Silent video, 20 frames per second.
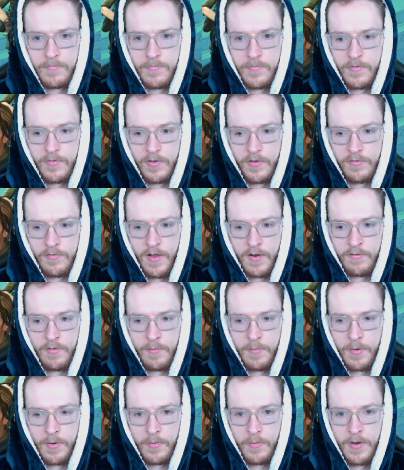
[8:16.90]
She's
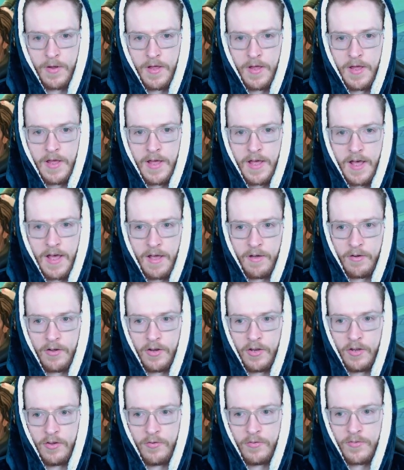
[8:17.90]
vulnerable. I'm going
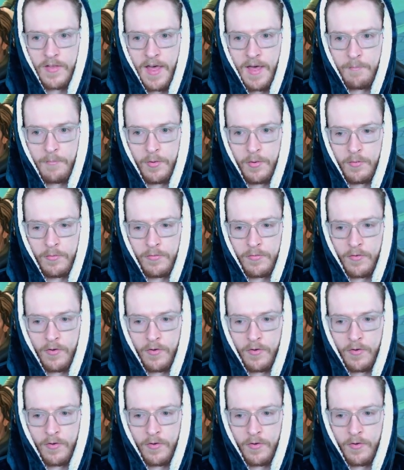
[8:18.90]
to use that move